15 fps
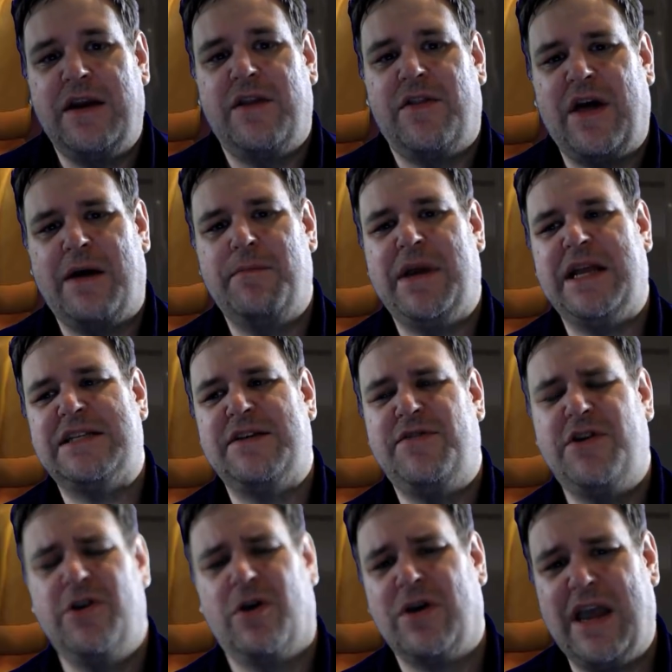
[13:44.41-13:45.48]
that means if you're
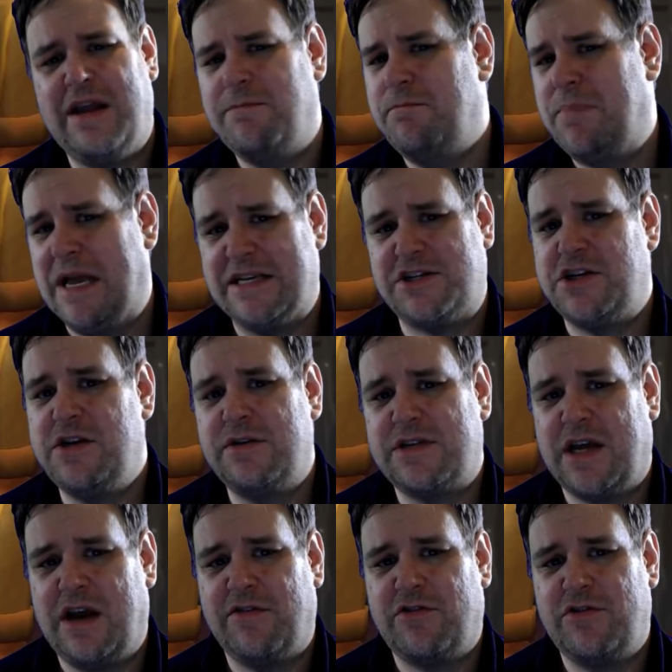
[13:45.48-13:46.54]
not getting best use
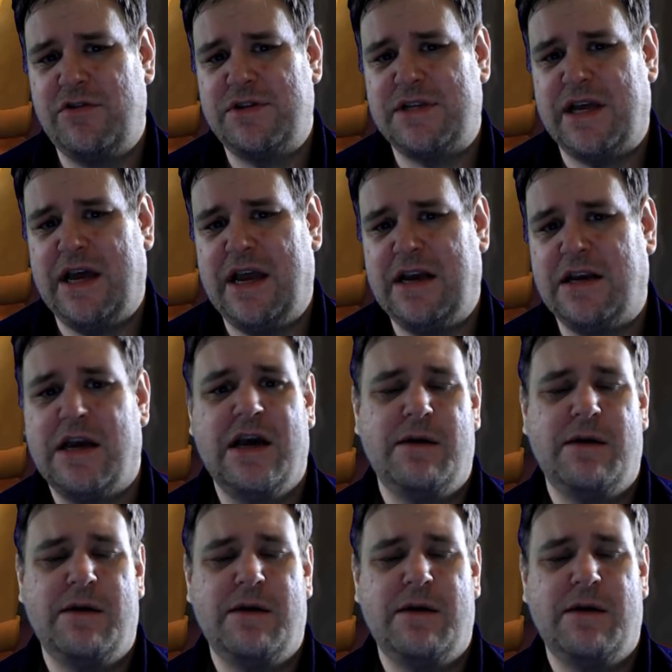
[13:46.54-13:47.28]
out of Crusade,